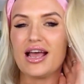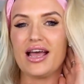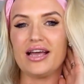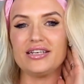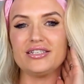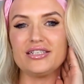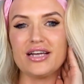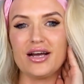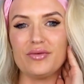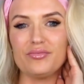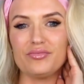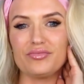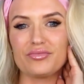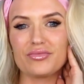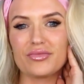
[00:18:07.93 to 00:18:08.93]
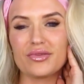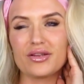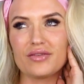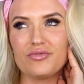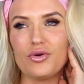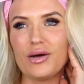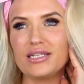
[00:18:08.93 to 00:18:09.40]
And I've
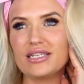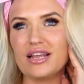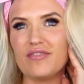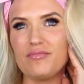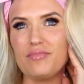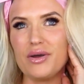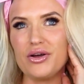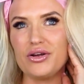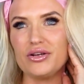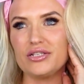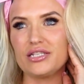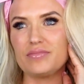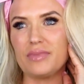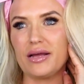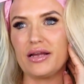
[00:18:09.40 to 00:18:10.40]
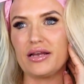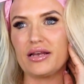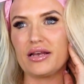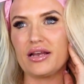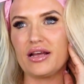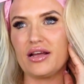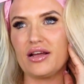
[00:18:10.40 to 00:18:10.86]
always loved birds, but